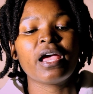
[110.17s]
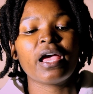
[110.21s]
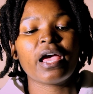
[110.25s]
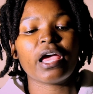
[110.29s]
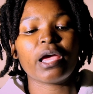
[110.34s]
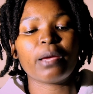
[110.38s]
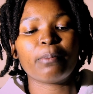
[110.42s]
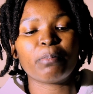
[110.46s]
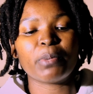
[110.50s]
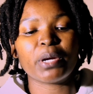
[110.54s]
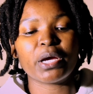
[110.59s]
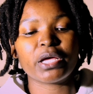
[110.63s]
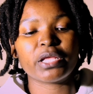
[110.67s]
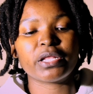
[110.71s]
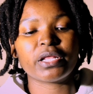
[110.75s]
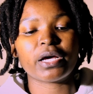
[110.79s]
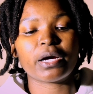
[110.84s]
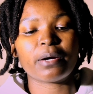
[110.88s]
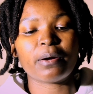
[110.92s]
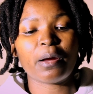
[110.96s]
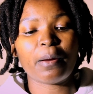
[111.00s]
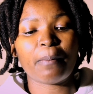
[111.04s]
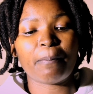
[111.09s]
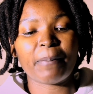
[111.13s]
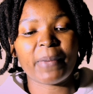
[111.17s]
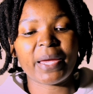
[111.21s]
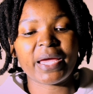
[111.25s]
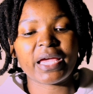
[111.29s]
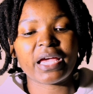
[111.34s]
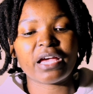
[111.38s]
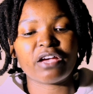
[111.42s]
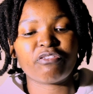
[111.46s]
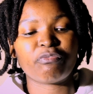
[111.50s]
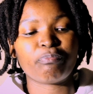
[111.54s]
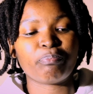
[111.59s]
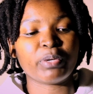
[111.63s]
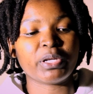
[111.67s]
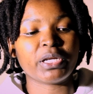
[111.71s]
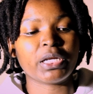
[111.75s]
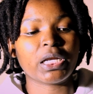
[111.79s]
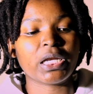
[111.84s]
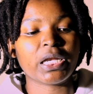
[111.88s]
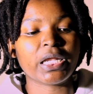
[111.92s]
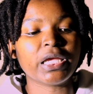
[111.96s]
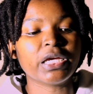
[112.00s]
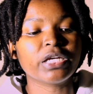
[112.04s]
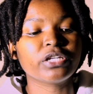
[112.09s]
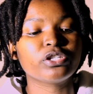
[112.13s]
her murder may have been
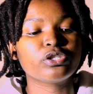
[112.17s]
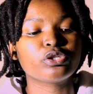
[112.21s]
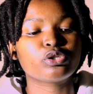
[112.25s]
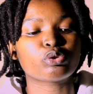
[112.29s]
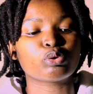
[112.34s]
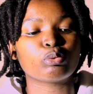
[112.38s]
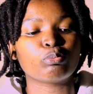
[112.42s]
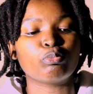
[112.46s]
linked to